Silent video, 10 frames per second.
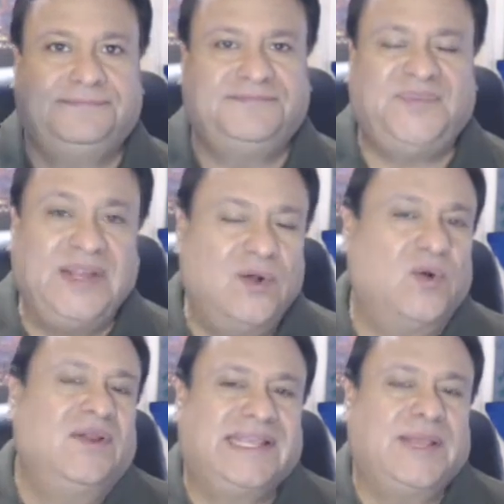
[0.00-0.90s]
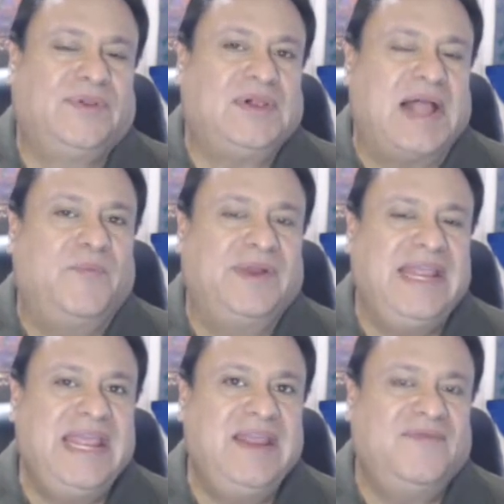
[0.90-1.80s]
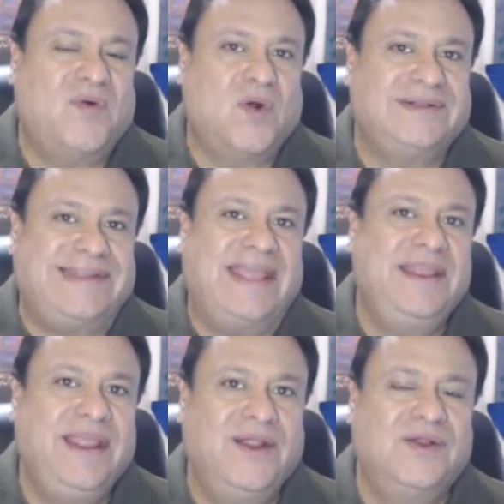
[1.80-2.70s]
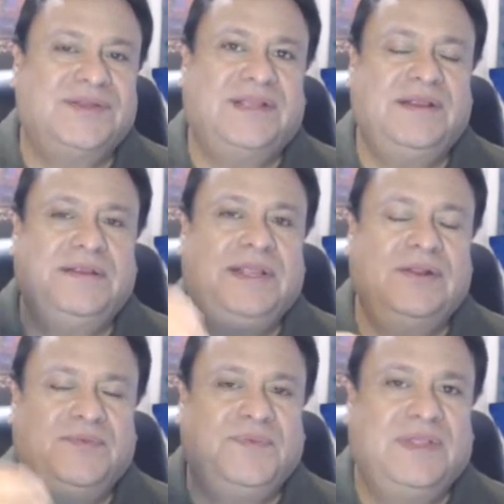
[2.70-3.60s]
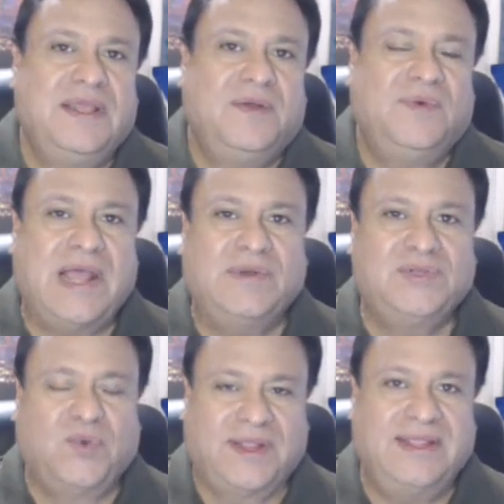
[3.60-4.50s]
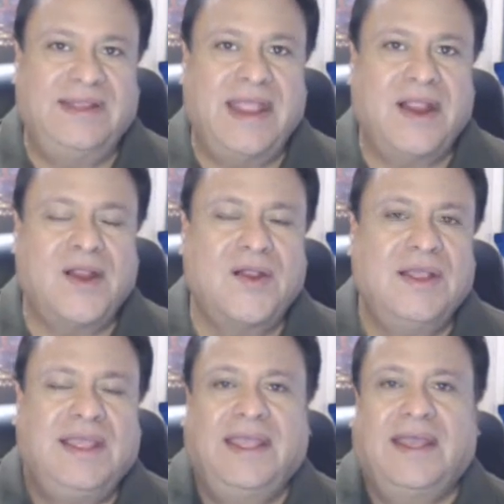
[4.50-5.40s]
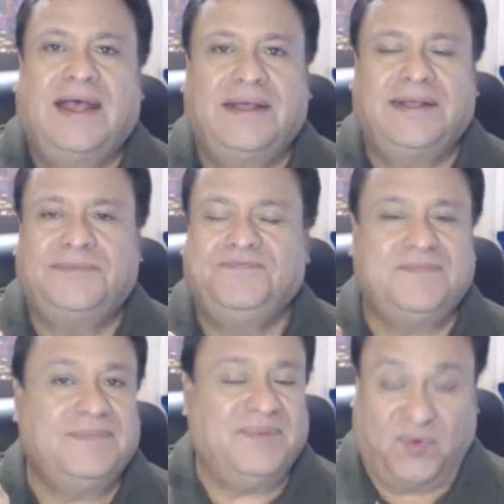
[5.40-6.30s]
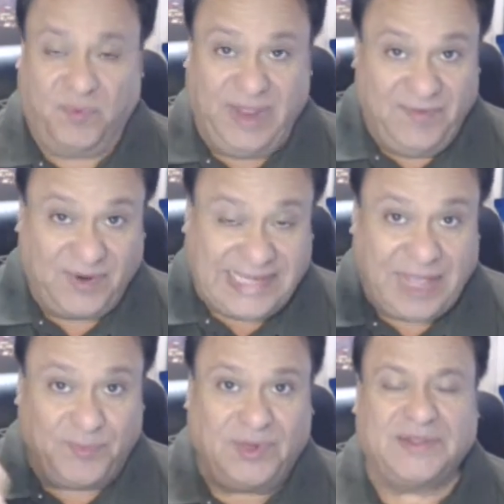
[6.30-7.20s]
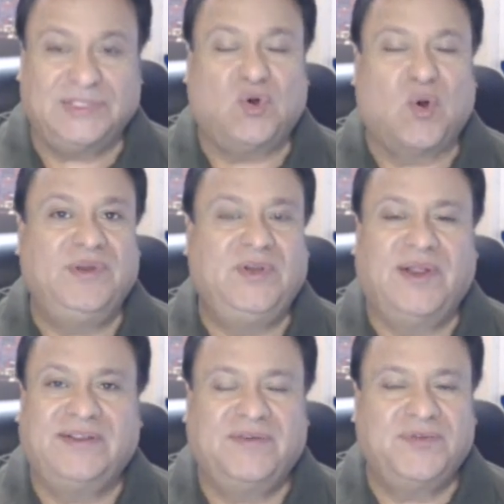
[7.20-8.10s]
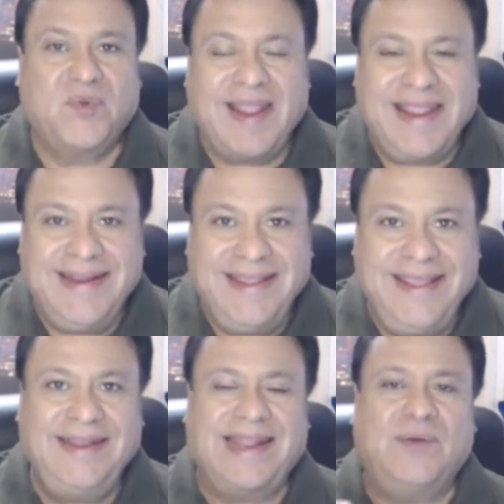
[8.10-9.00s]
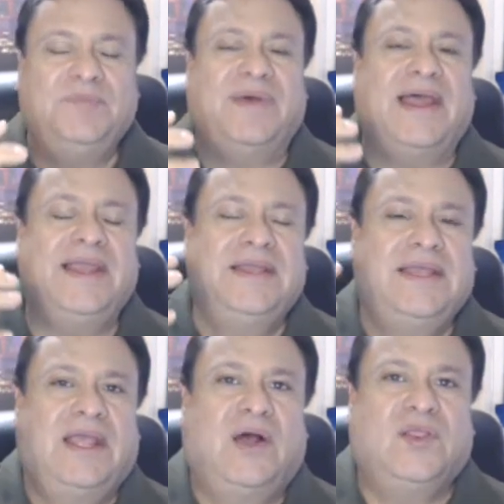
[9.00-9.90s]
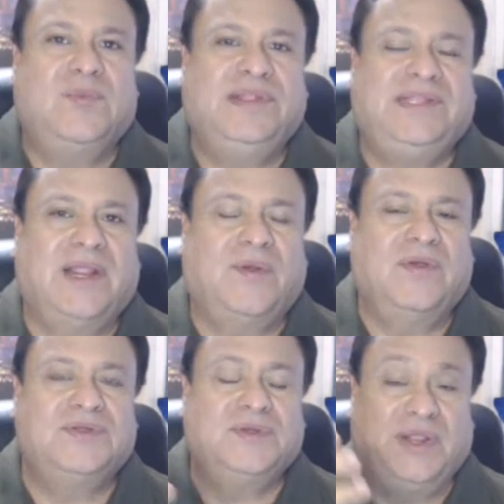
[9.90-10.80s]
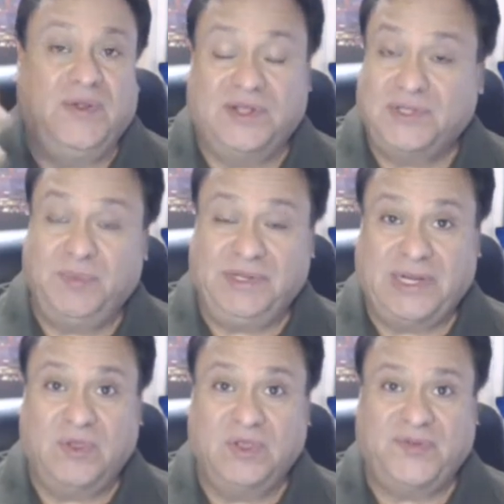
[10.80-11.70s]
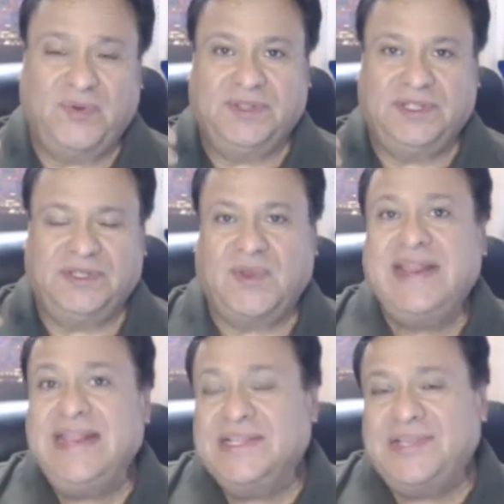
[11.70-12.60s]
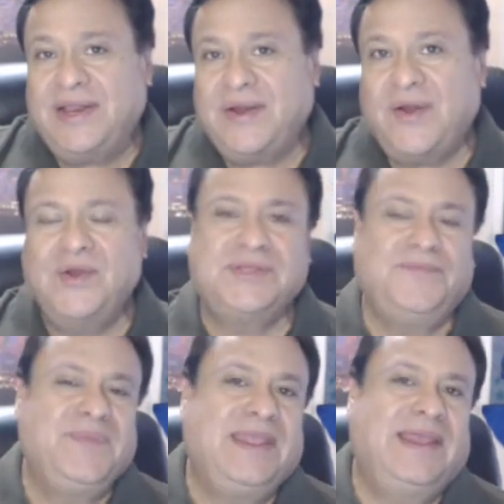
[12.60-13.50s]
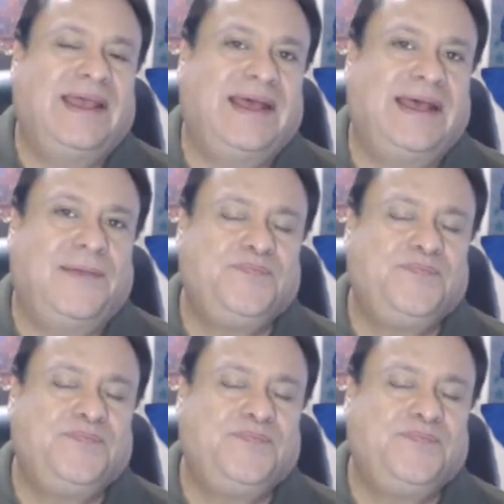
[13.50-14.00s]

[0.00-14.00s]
Vita Oil and Chemical Company for 10 years, and when I was working there, uh, for me, for example, I was a corporate director of training. I would buy all the materials or request all the materials for the training centers uh,